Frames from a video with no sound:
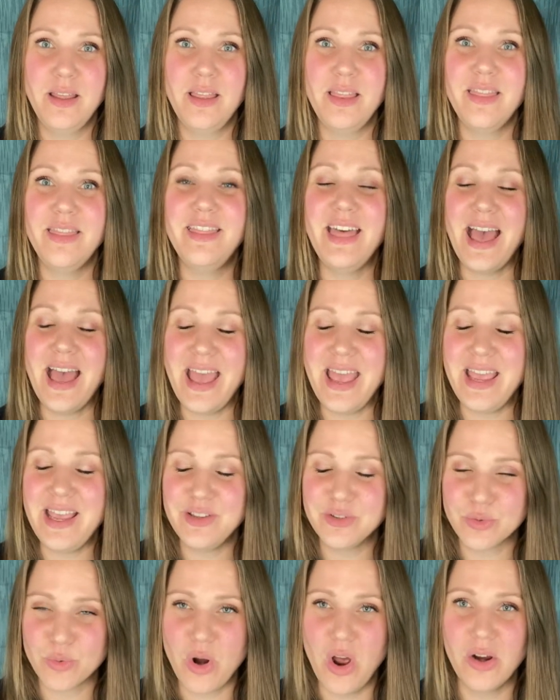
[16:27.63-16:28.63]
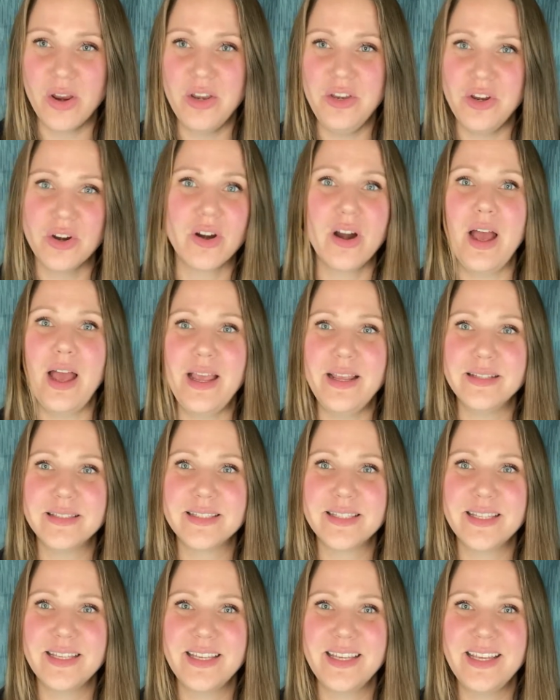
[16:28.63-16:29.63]
that is wrong in your eyes.
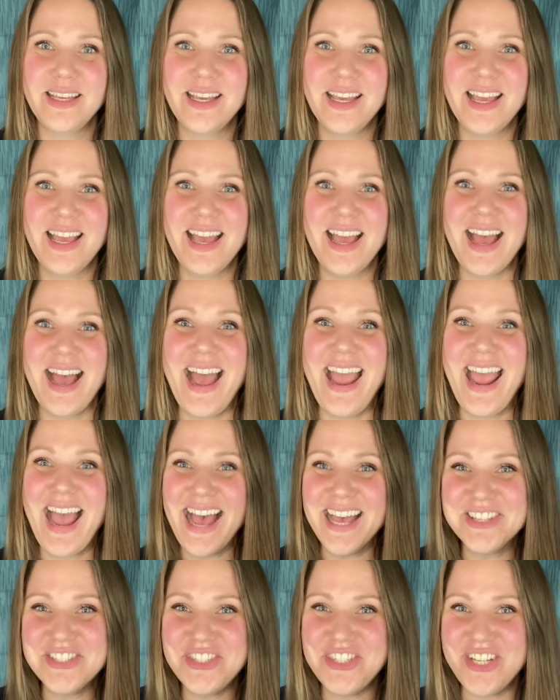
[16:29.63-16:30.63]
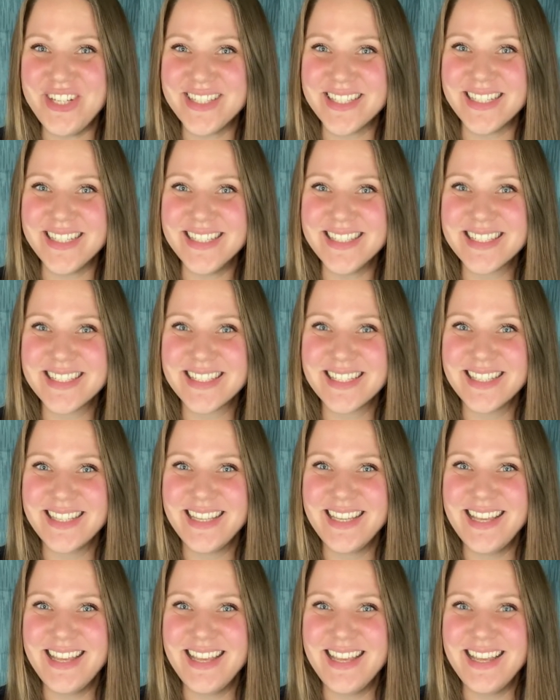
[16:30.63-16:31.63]
I ask Jesus
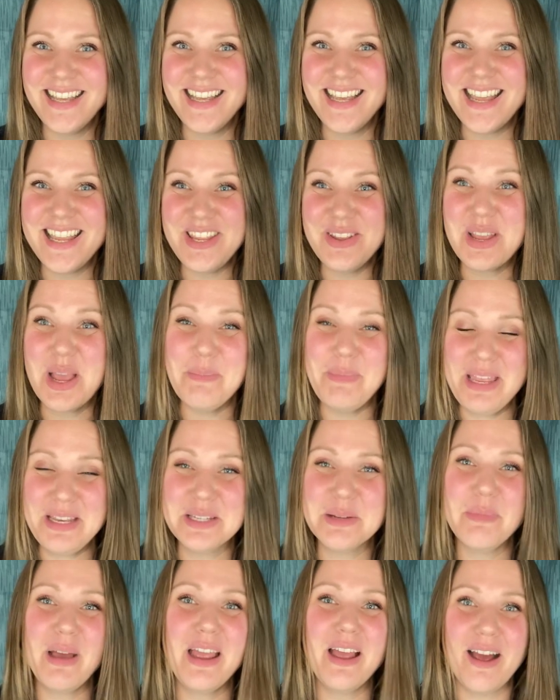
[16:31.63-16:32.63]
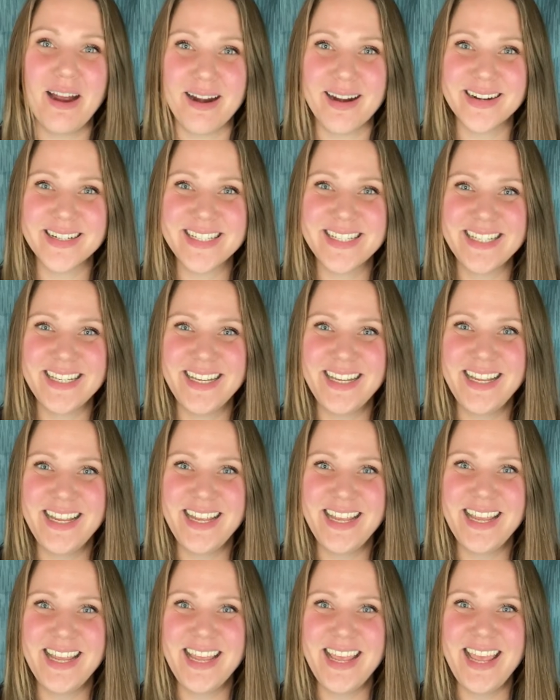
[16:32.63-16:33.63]
to come into my heart,
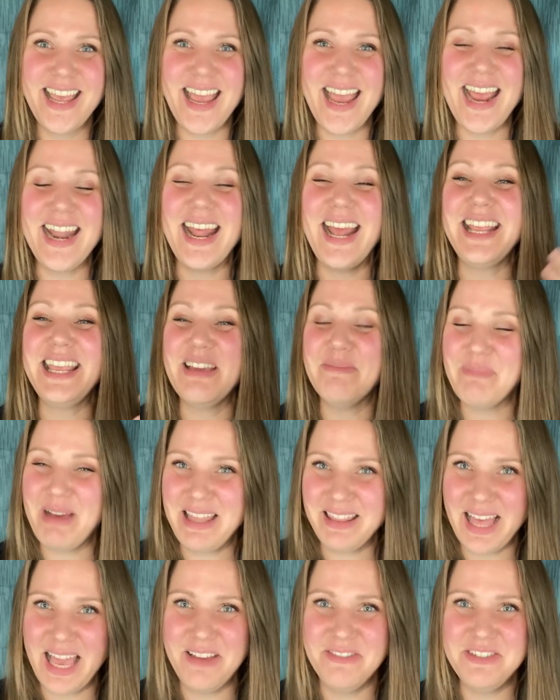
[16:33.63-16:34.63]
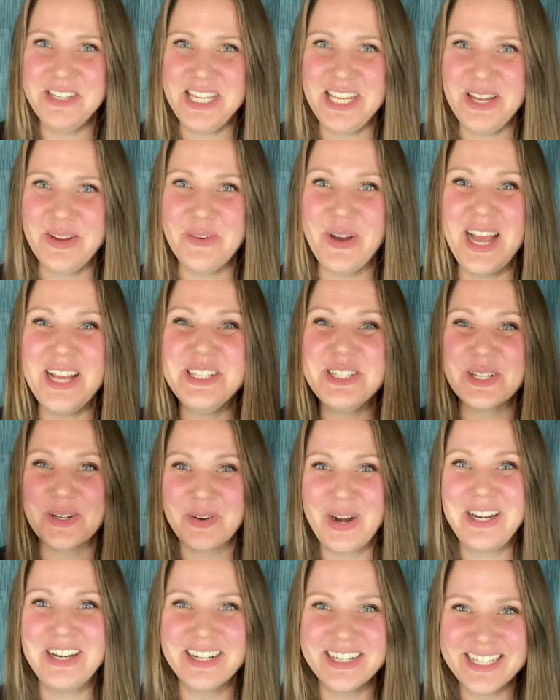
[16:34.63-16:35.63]
and I give my life to you. I
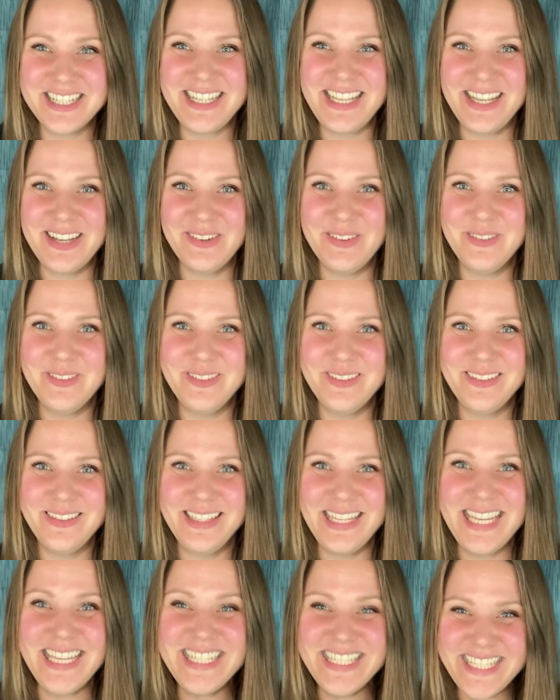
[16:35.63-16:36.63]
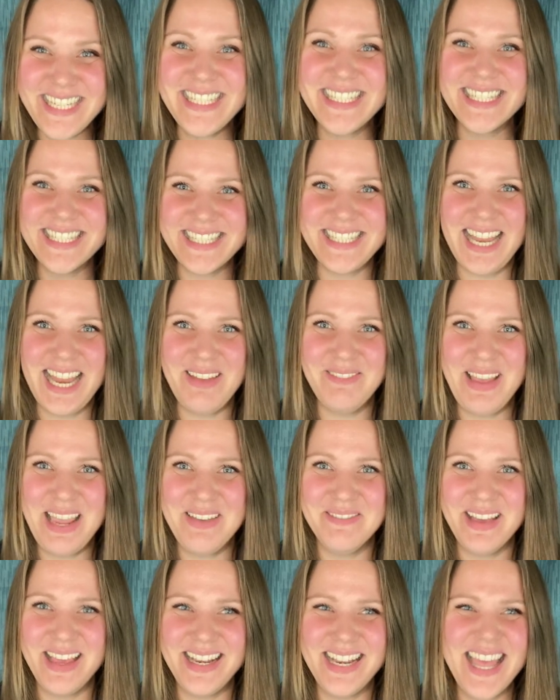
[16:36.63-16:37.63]
surrender it to you. In Jesus' name,
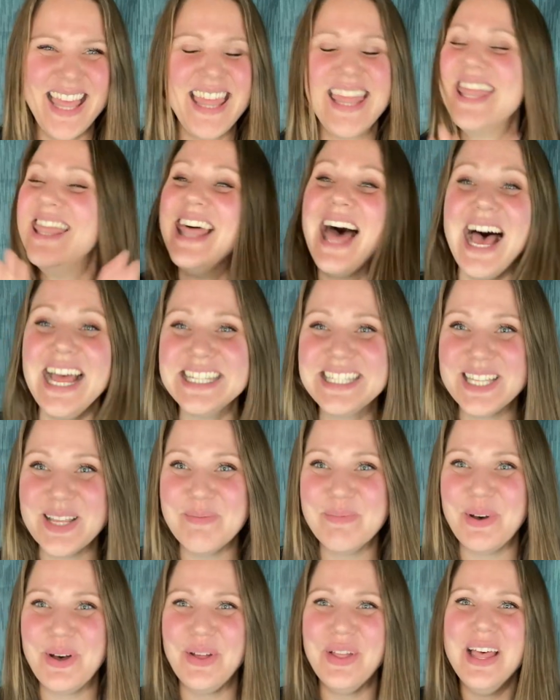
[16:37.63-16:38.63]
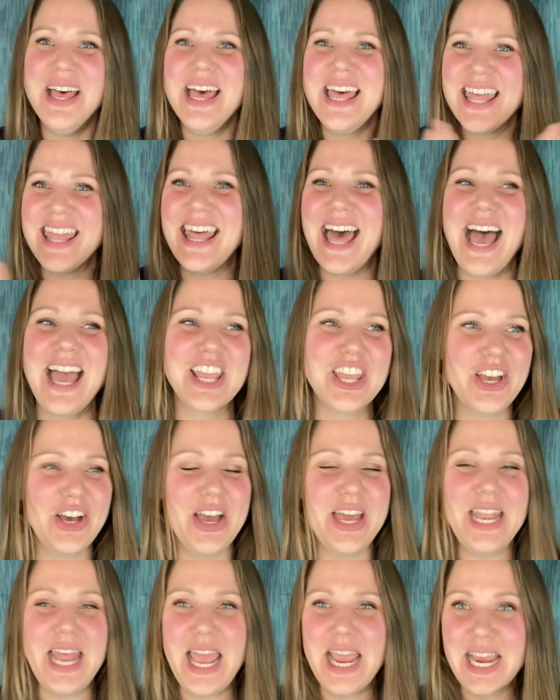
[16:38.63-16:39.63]
amen. That simple, that
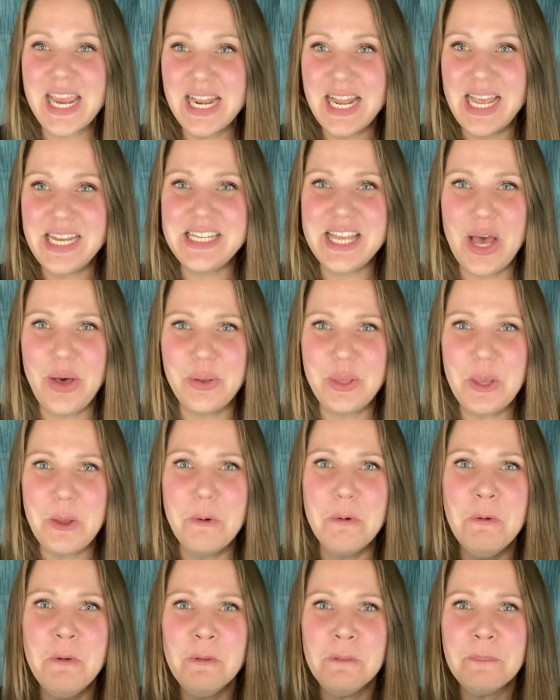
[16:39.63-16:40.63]
good. And can I tell you,